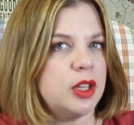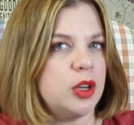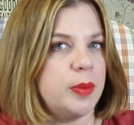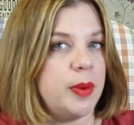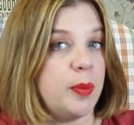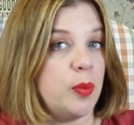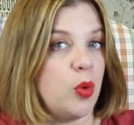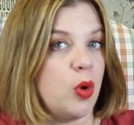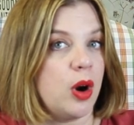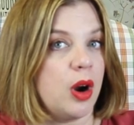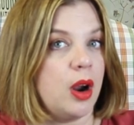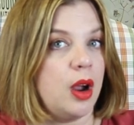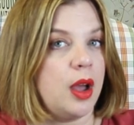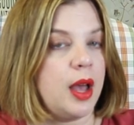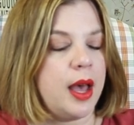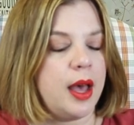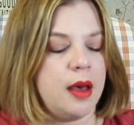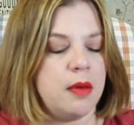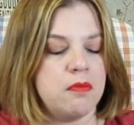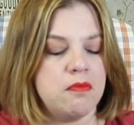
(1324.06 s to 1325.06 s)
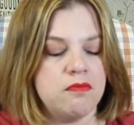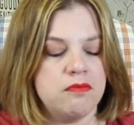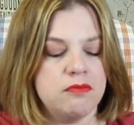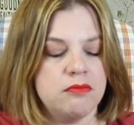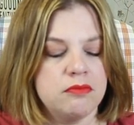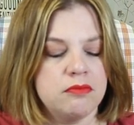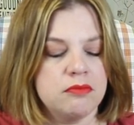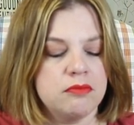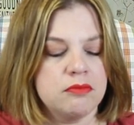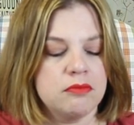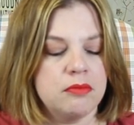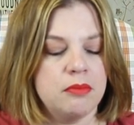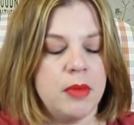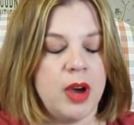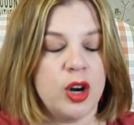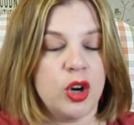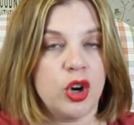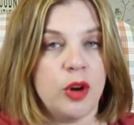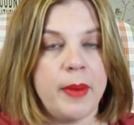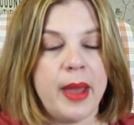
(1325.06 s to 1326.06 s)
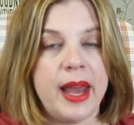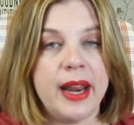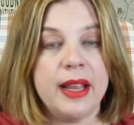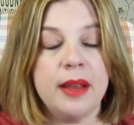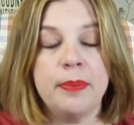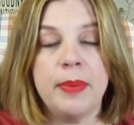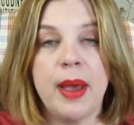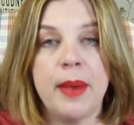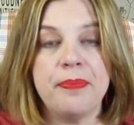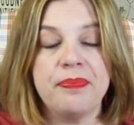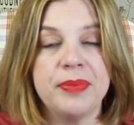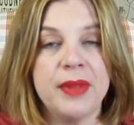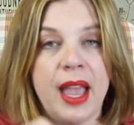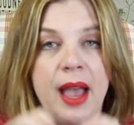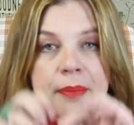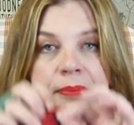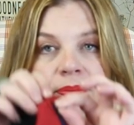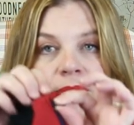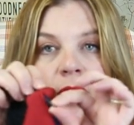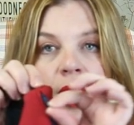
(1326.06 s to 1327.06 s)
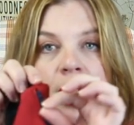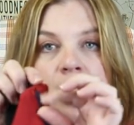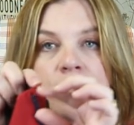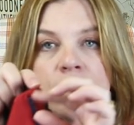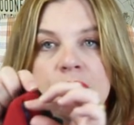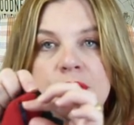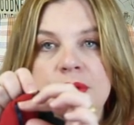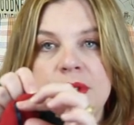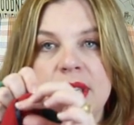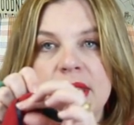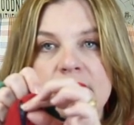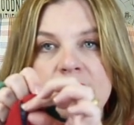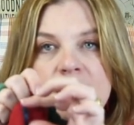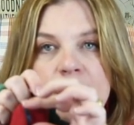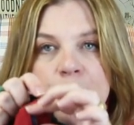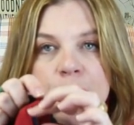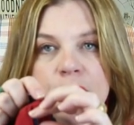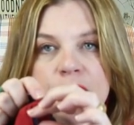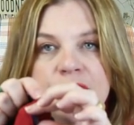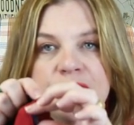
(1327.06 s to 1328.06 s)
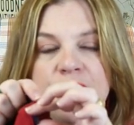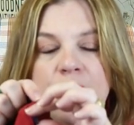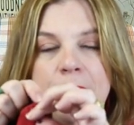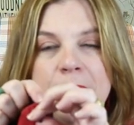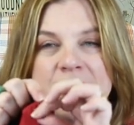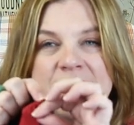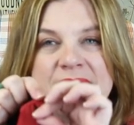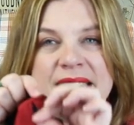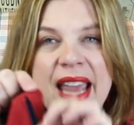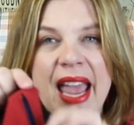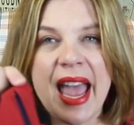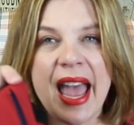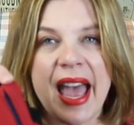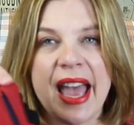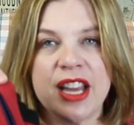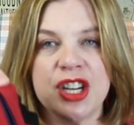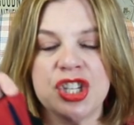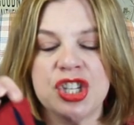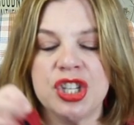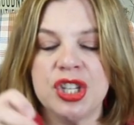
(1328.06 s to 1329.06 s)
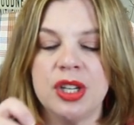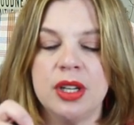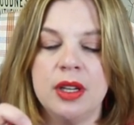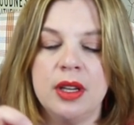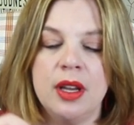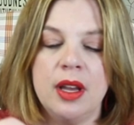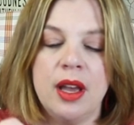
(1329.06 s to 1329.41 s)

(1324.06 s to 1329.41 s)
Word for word: a little bit more um, monochromatic, but yeah. Use these zippers from Mustache.